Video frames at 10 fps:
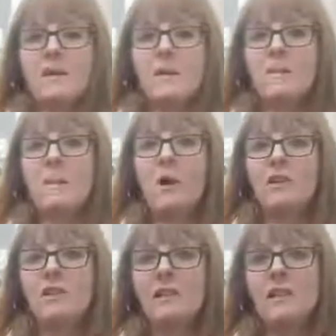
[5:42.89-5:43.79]
a bit of
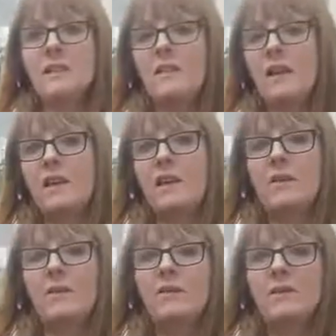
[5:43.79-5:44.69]
policy that they
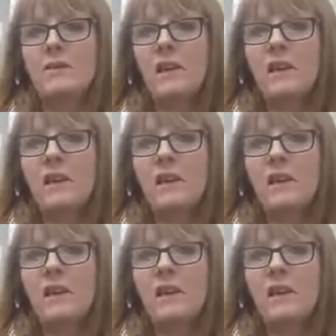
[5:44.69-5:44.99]
use